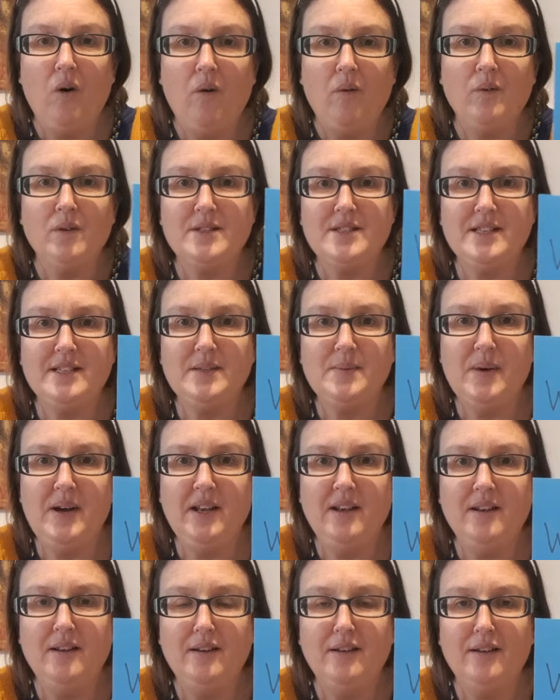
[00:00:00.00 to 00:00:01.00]
What's this
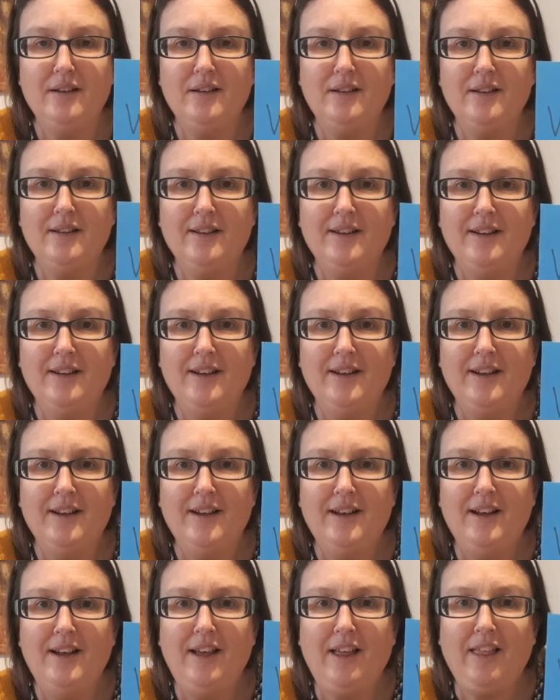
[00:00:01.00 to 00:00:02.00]
one?
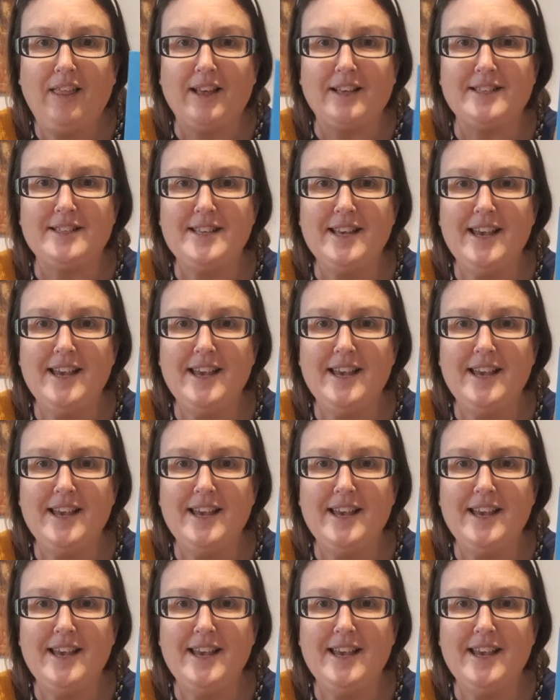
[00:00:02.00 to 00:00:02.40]
That's